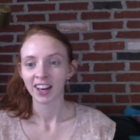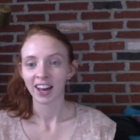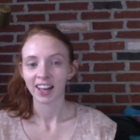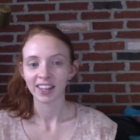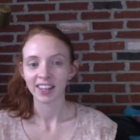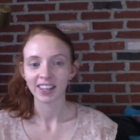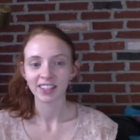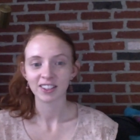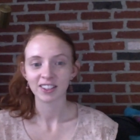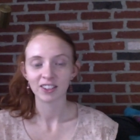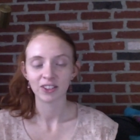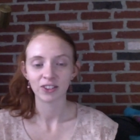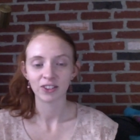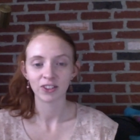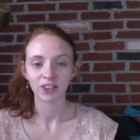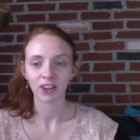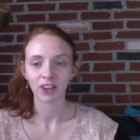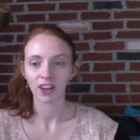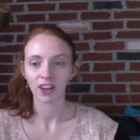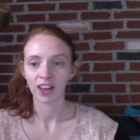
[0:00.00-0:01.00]
I like to
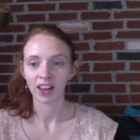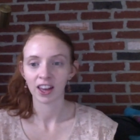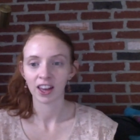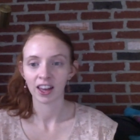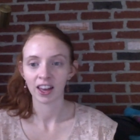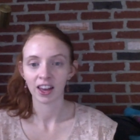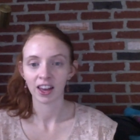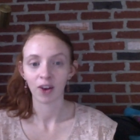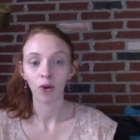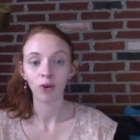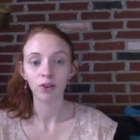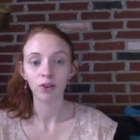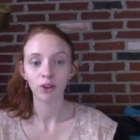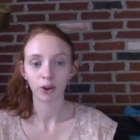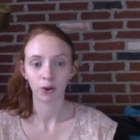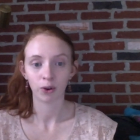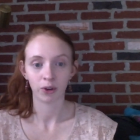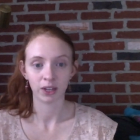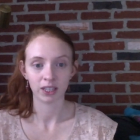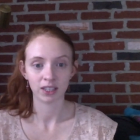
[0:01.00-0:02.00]
use old
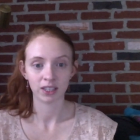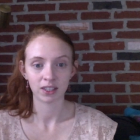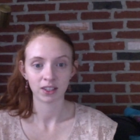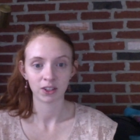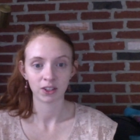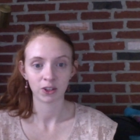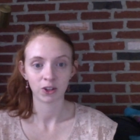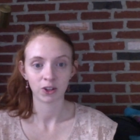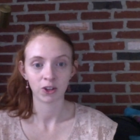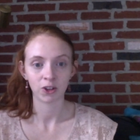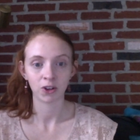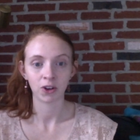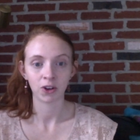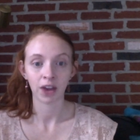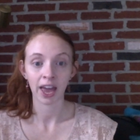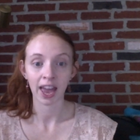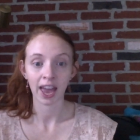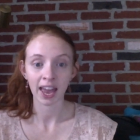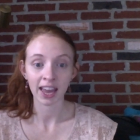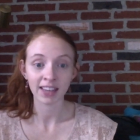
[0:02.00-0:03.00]
coins to
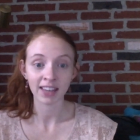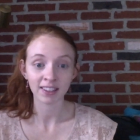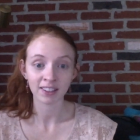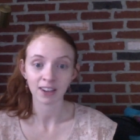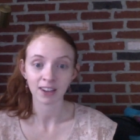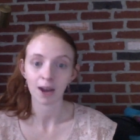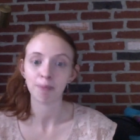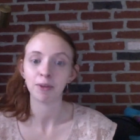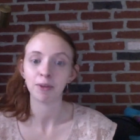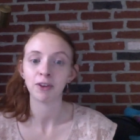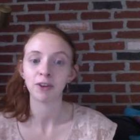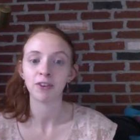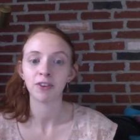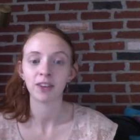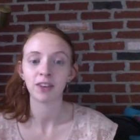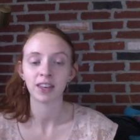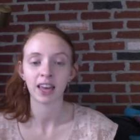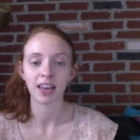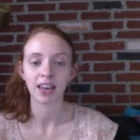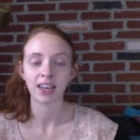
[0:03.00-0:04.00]
A, stop
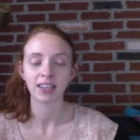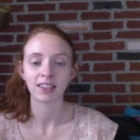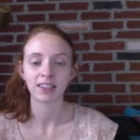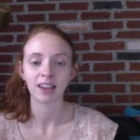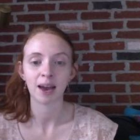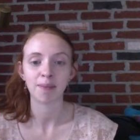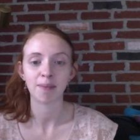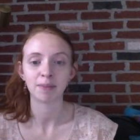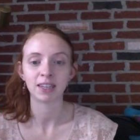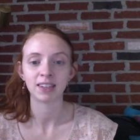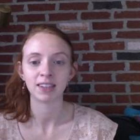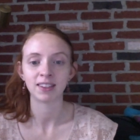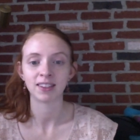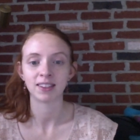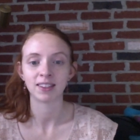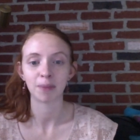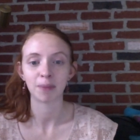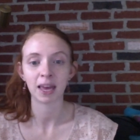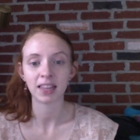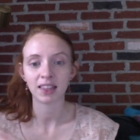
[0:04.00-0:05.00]
you getting tempted to
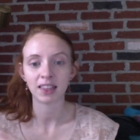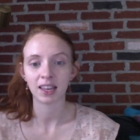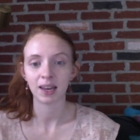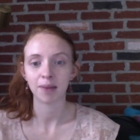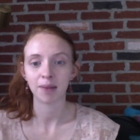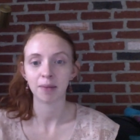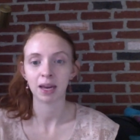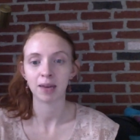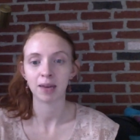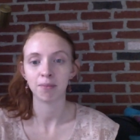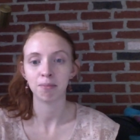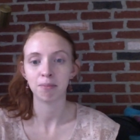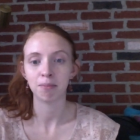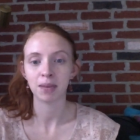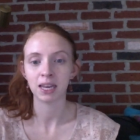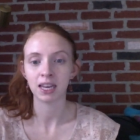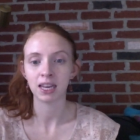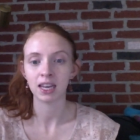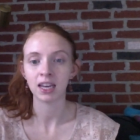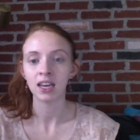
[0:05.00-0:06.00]
spend them, and
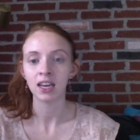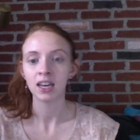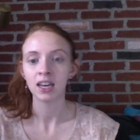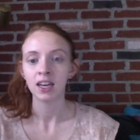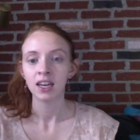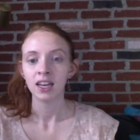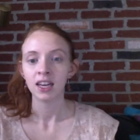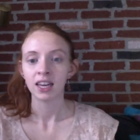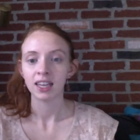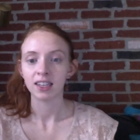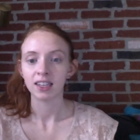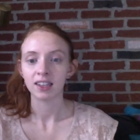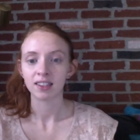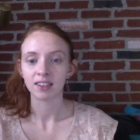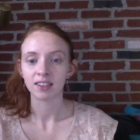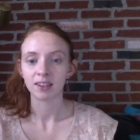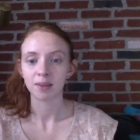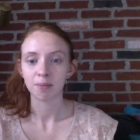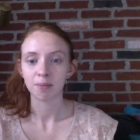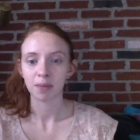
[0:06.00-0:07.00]
B, it
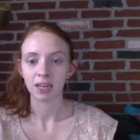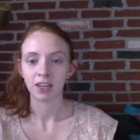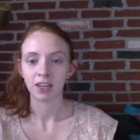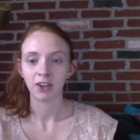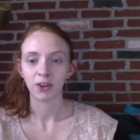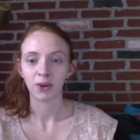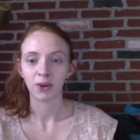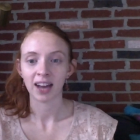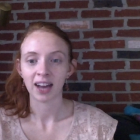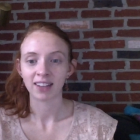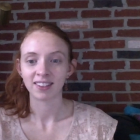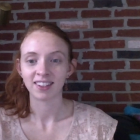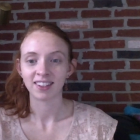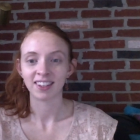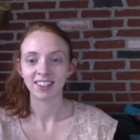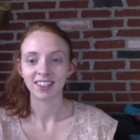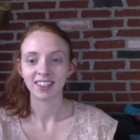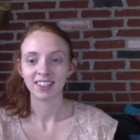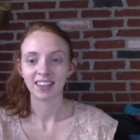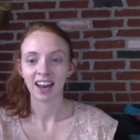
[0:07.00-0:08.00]
doesn't mean you
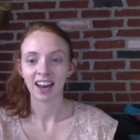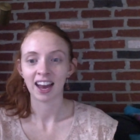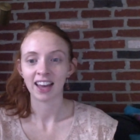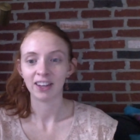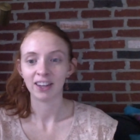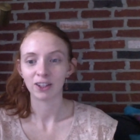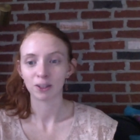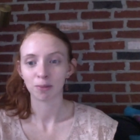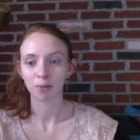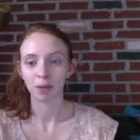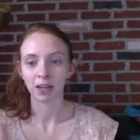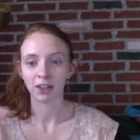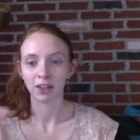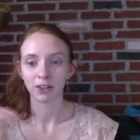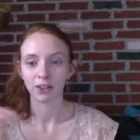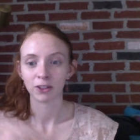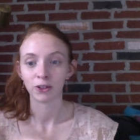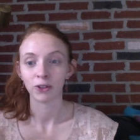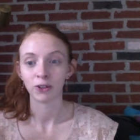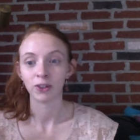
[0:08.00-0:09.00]
accidentally tie your
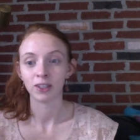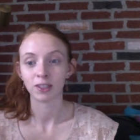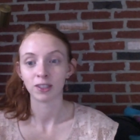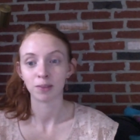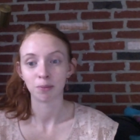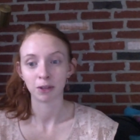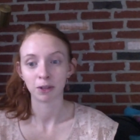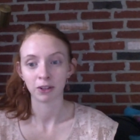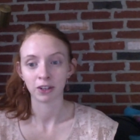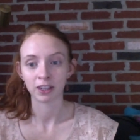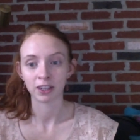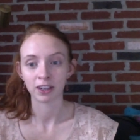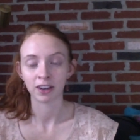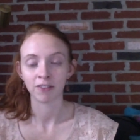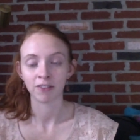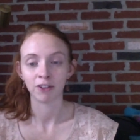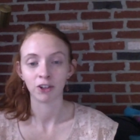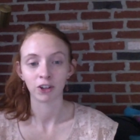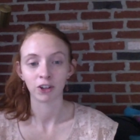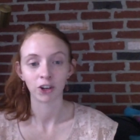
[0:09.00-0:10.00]
spell to the spirit
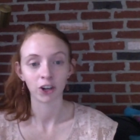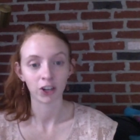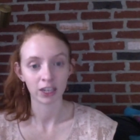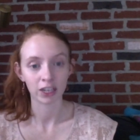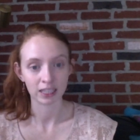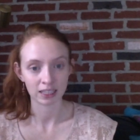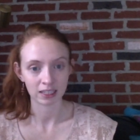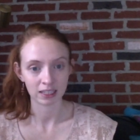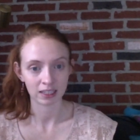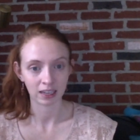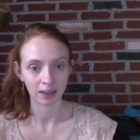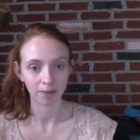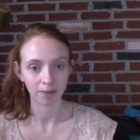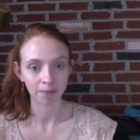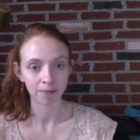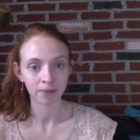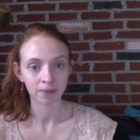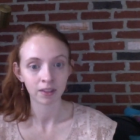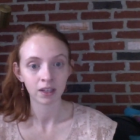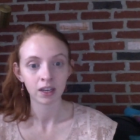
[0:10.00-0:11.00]
of your currency.